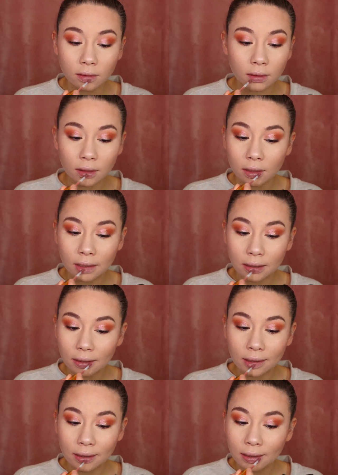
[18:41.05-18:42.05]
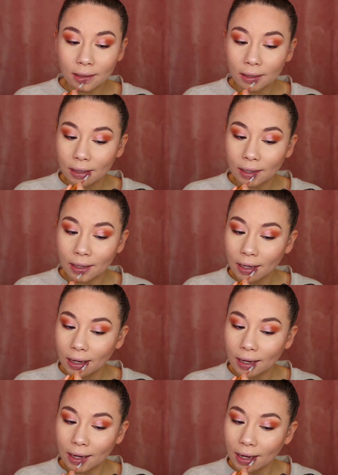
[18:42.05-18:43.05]

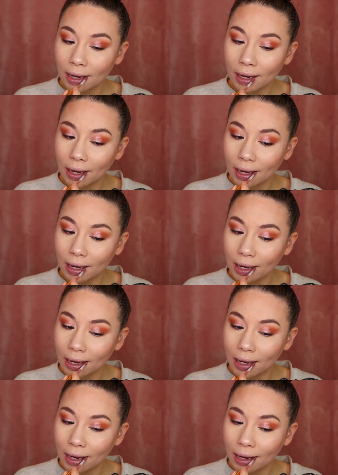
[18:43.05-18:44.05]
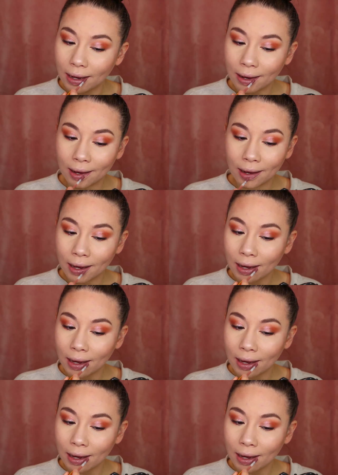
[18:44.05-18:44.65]
(no one is talking)